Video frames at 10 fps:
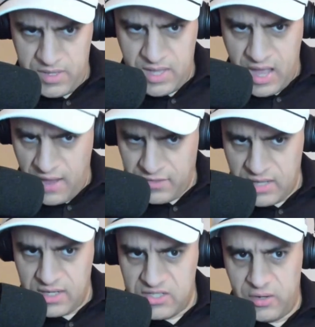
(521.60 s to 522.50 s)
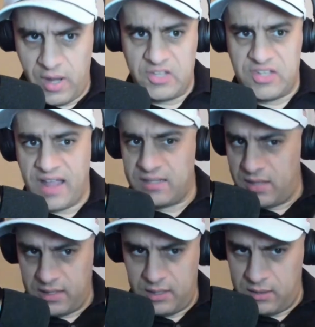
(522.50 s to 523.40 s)
But after that, Nick Sirianni just
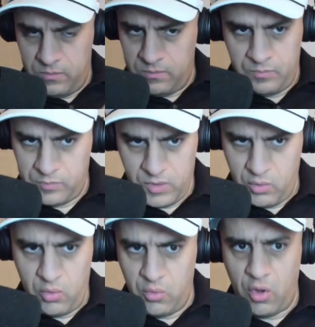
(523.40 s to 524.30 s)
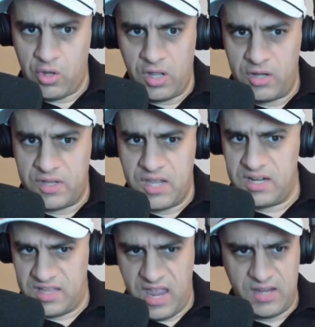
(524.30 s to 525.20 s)
acted like a little
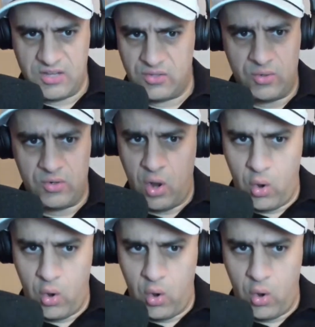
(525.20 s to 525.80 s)
kid in a candy store.